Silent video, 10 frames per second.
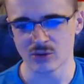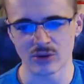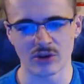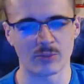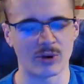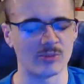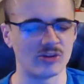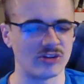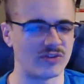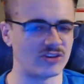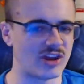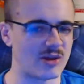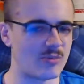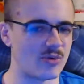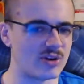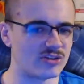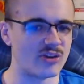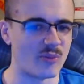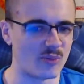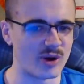Although the problem is if it's airborne, it's
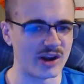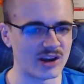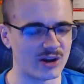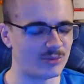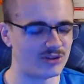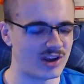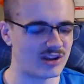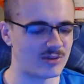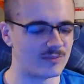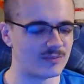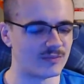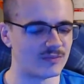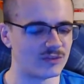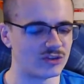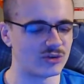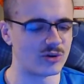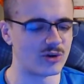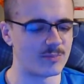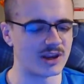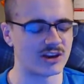not really going to protect them to
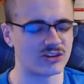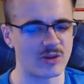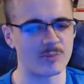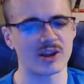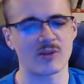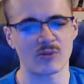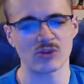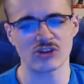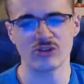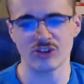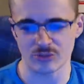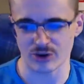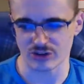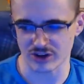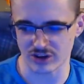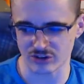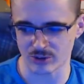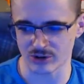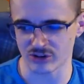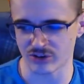a big extent. But it reduces risk and that's
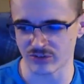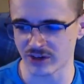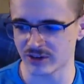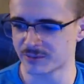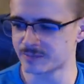always a good thing.